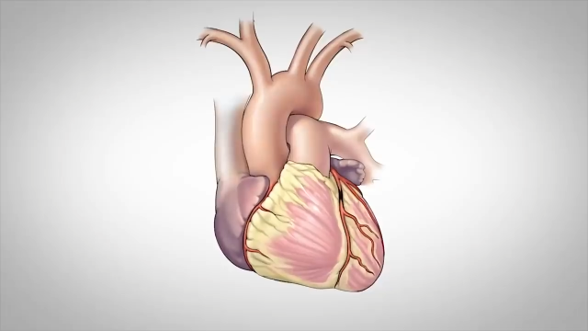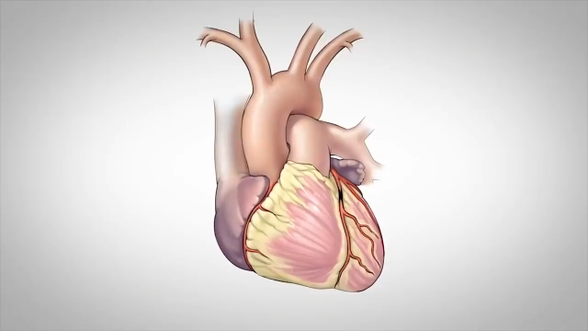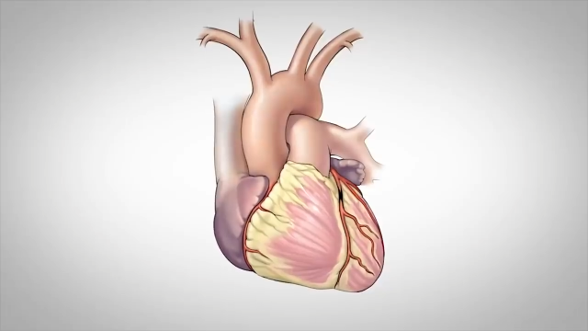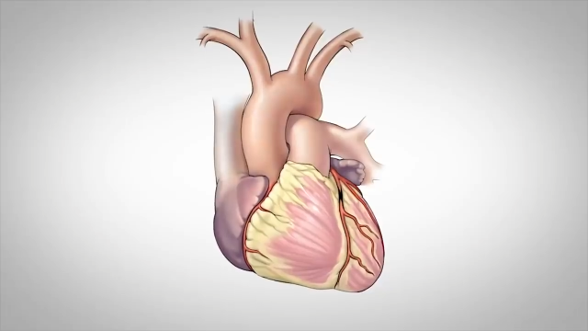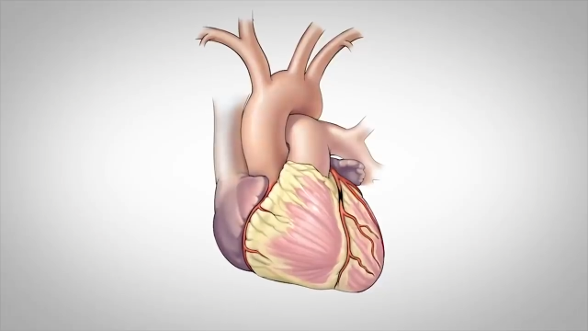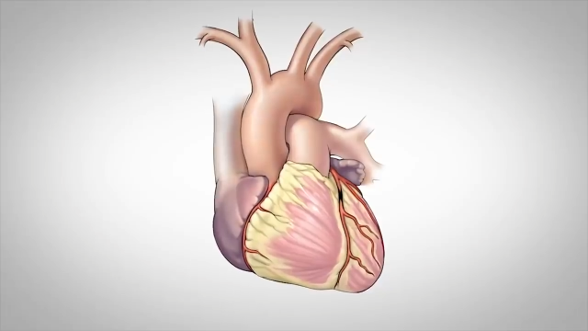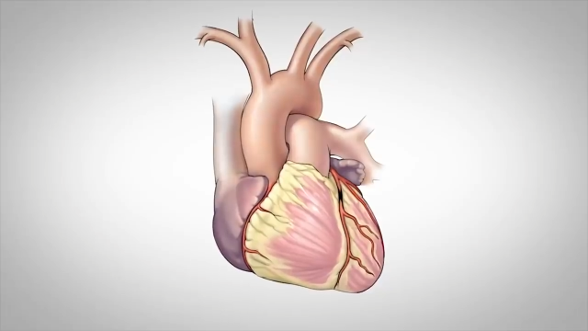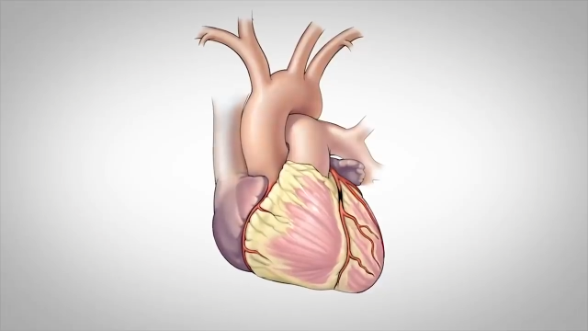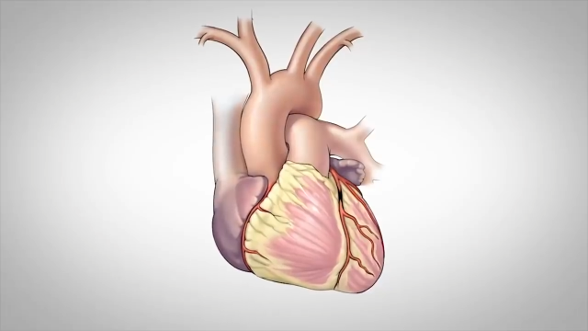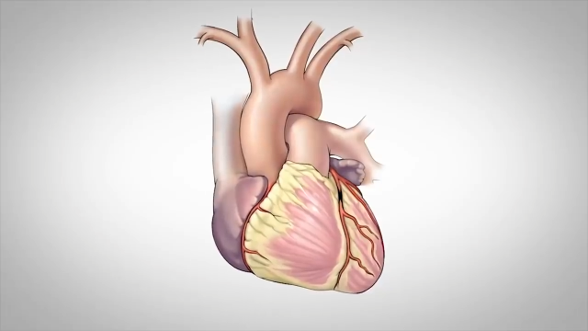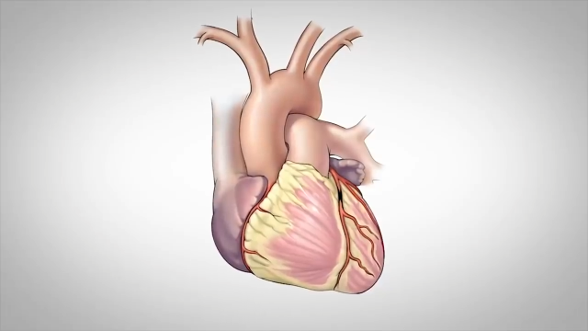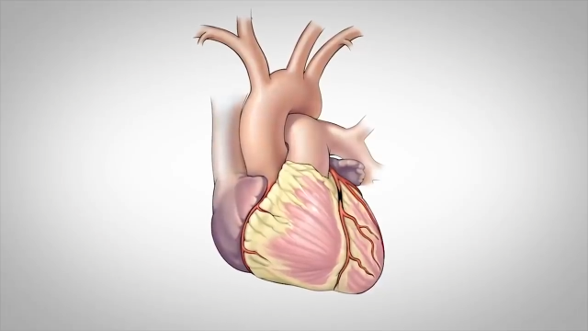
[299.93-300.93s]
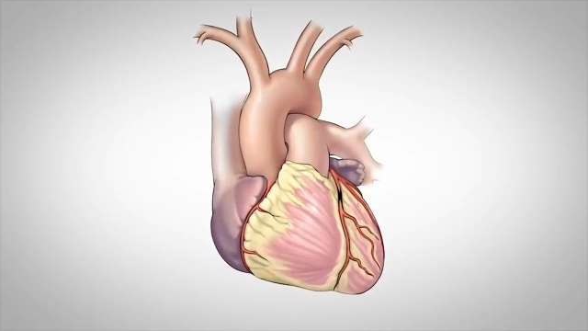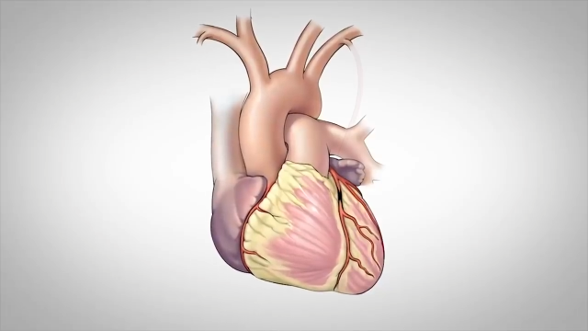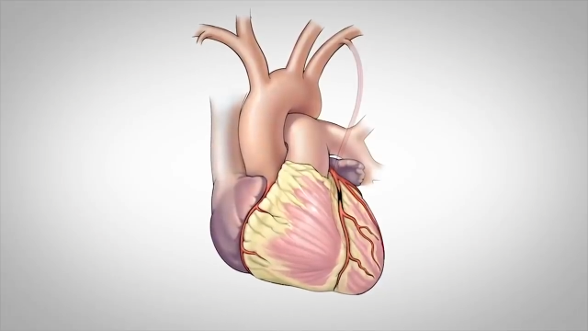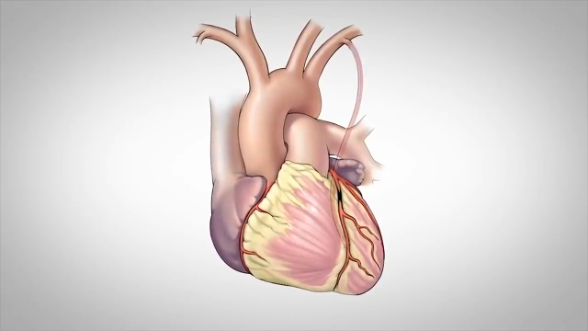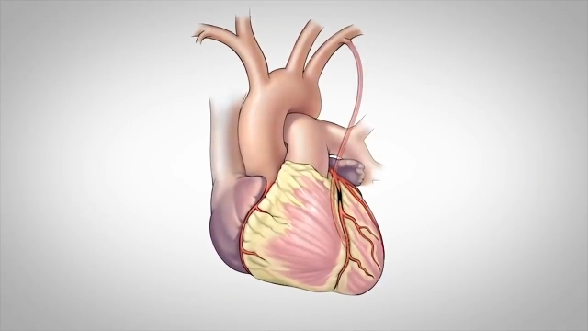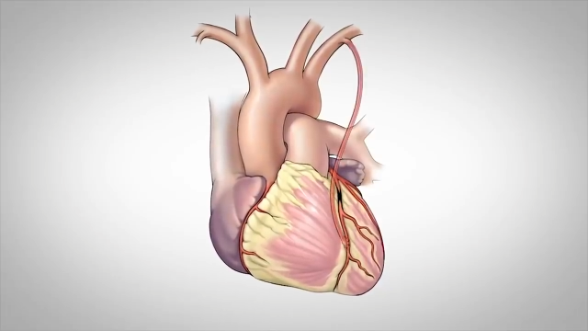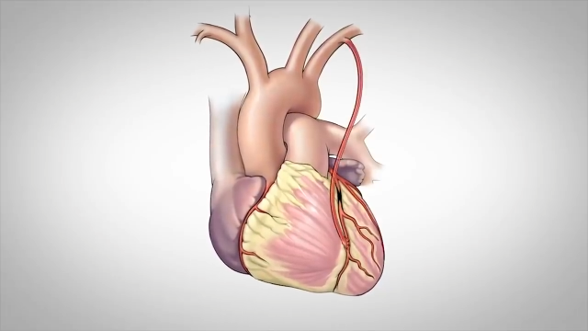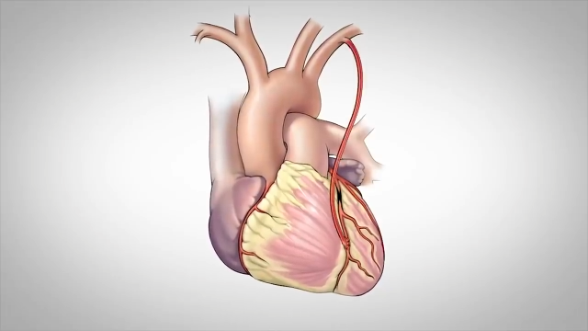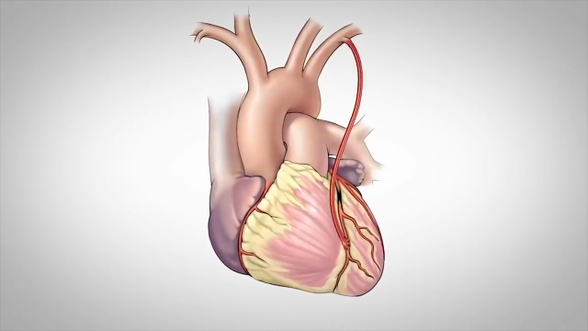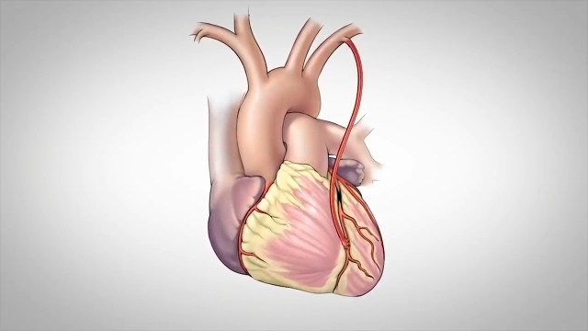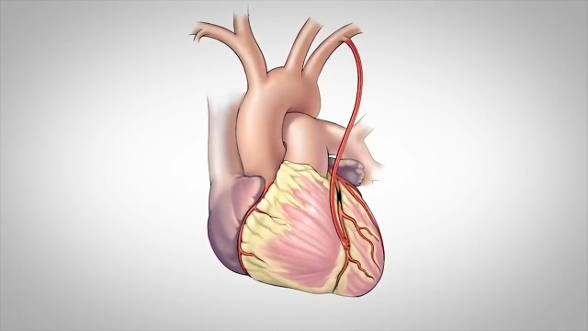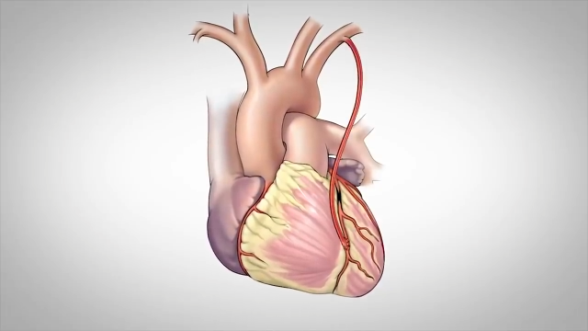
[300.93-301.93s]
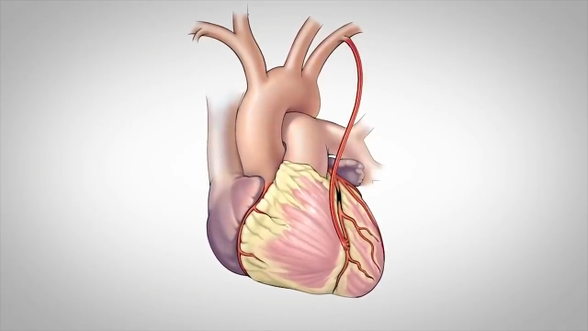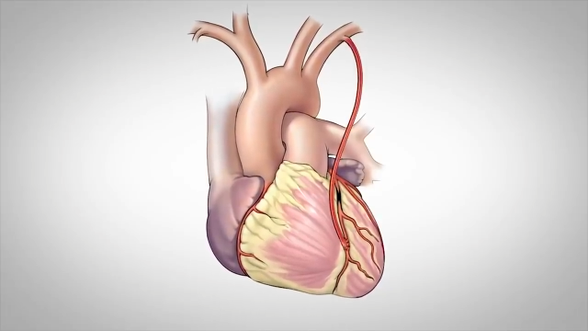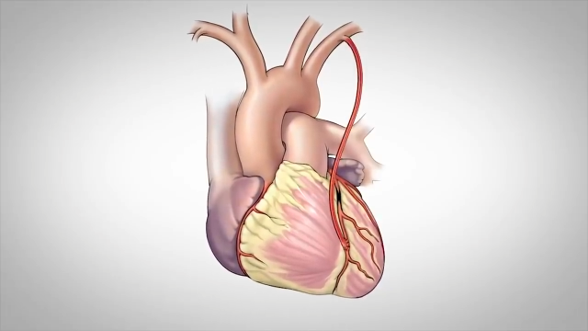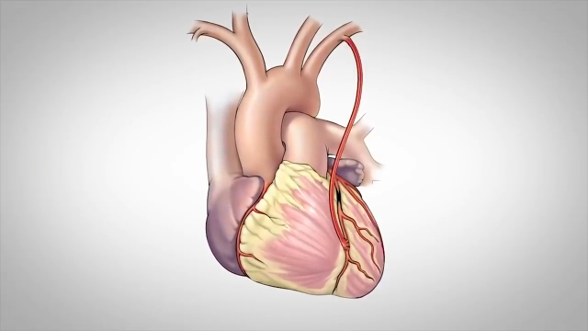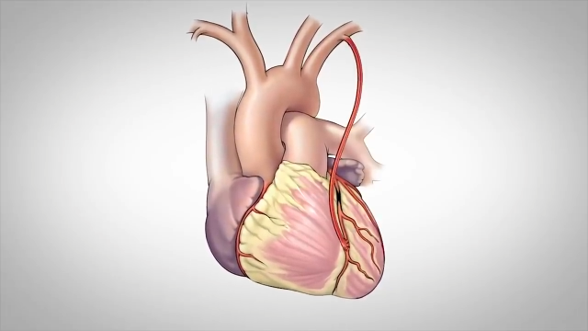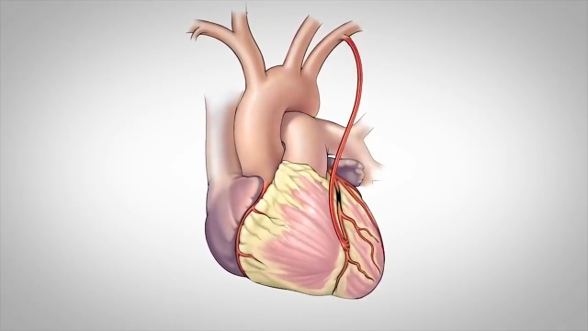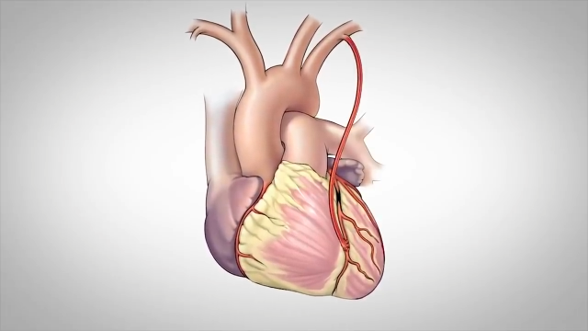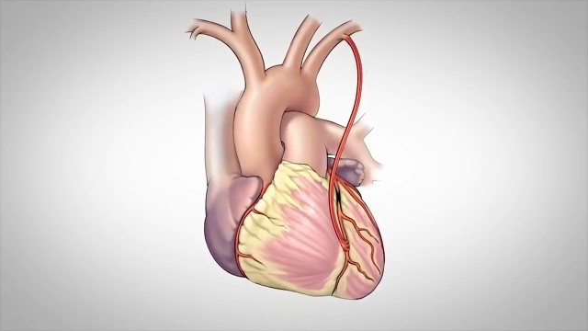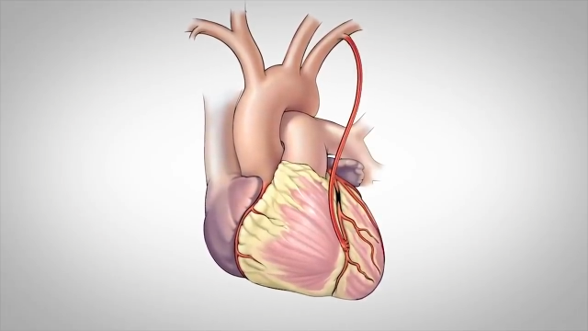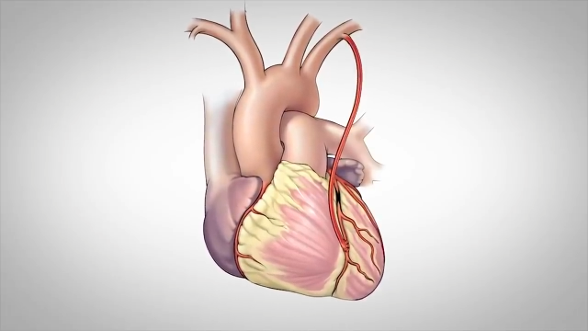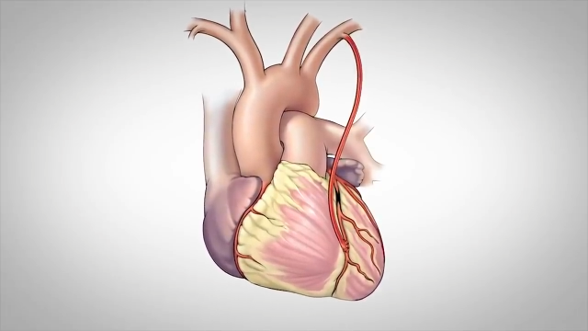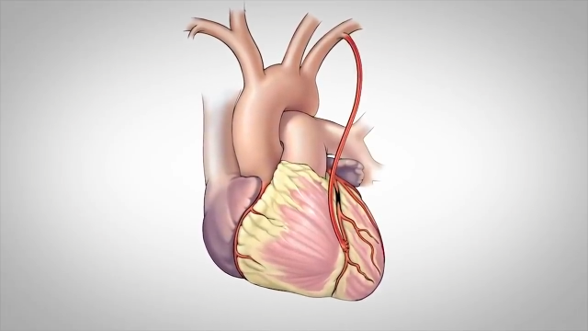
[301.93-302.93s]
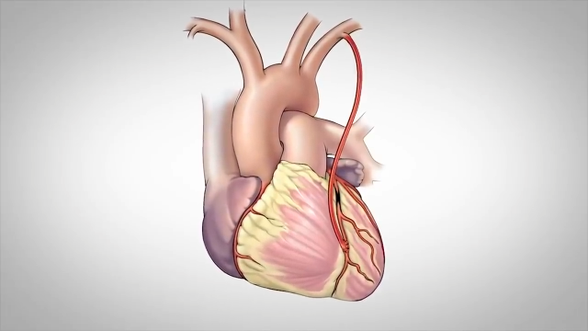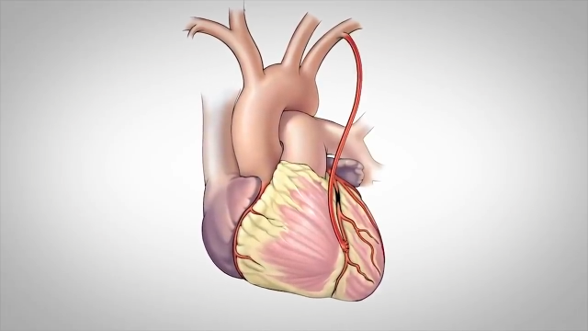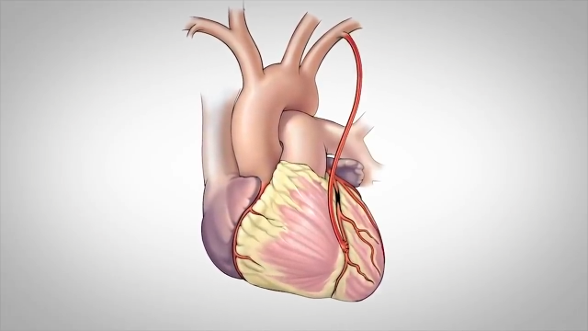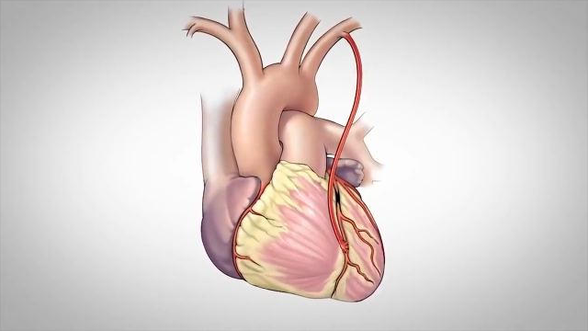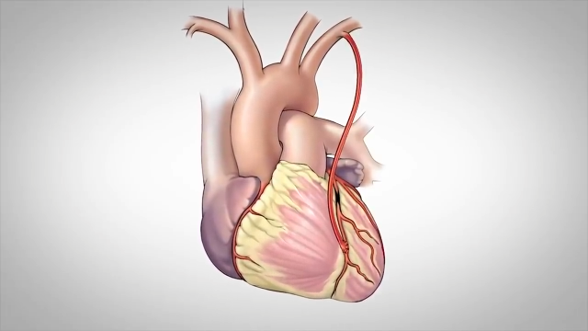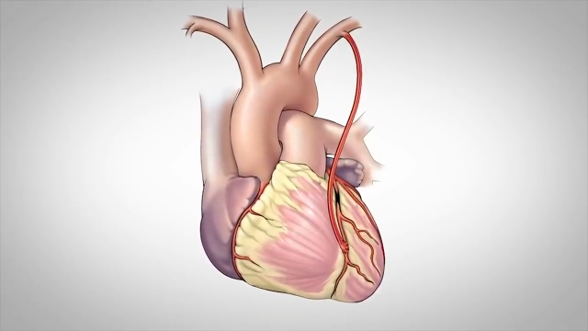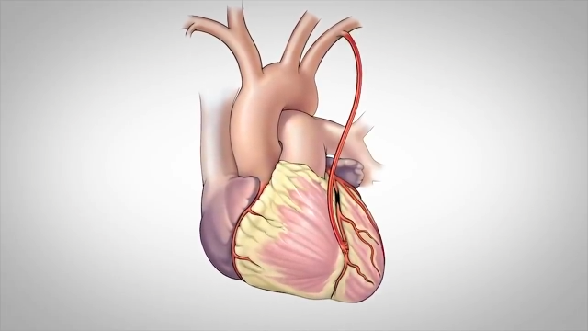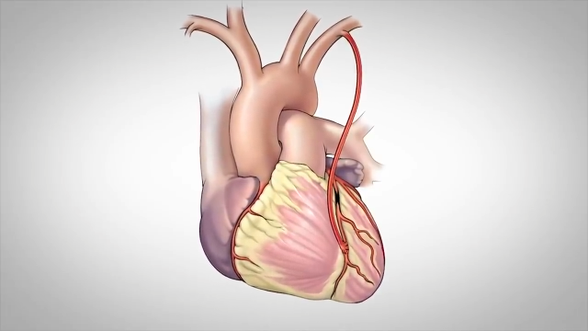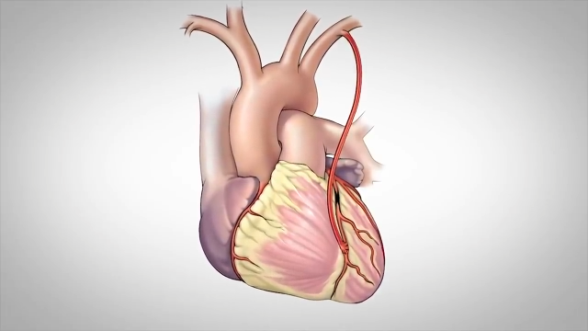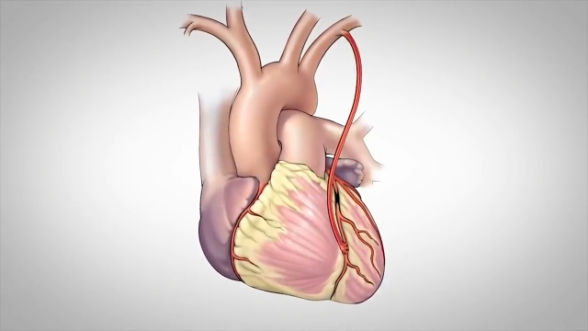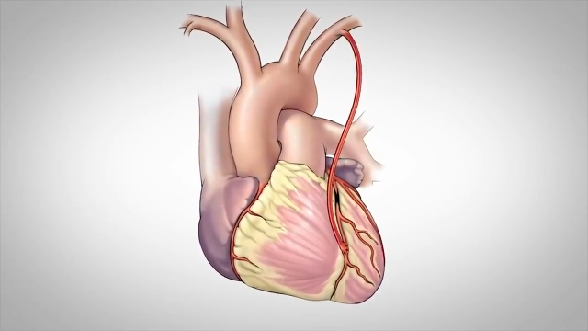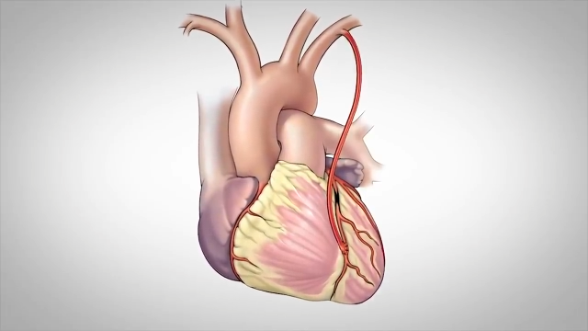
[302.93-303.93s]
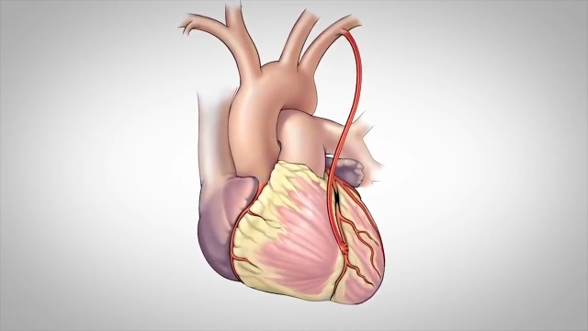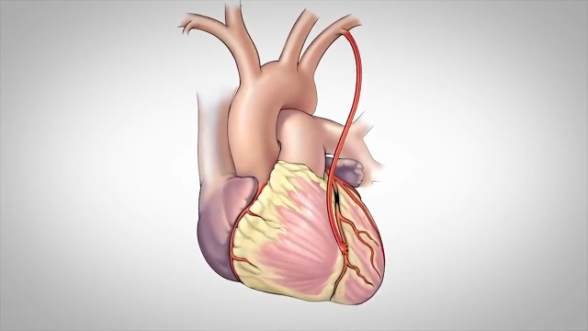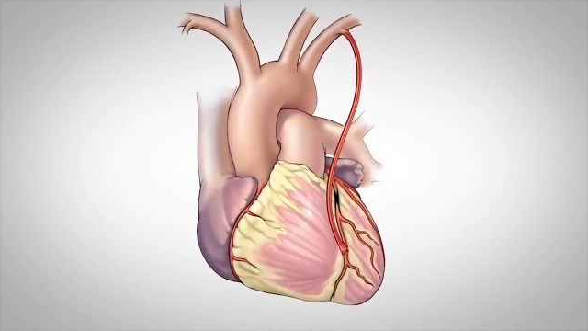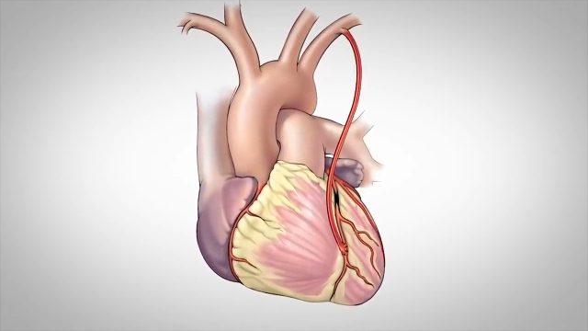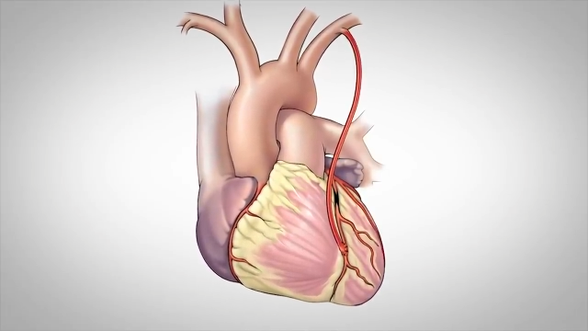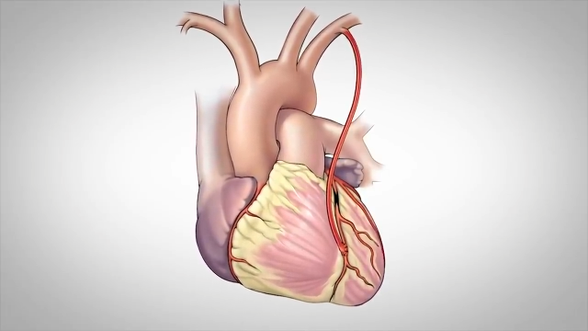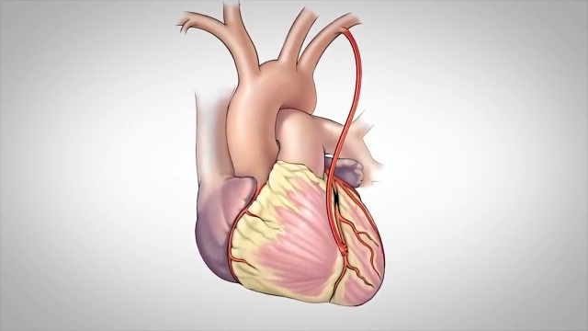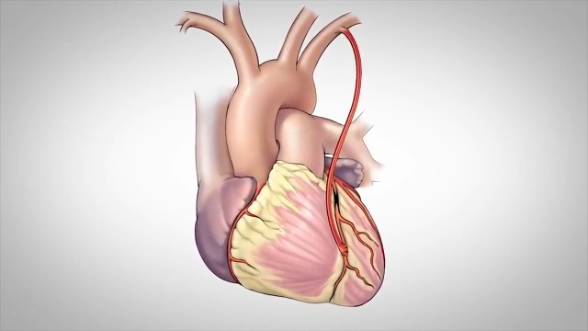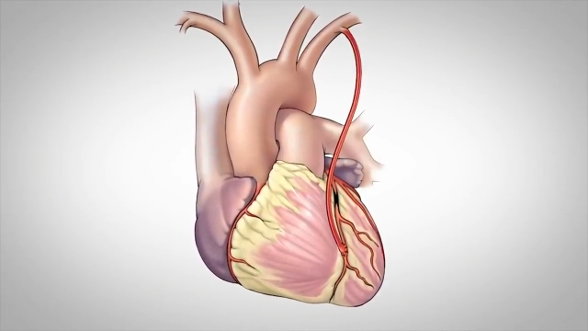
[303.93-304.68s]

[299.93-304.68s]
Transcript: Nobody's mouth can be seen.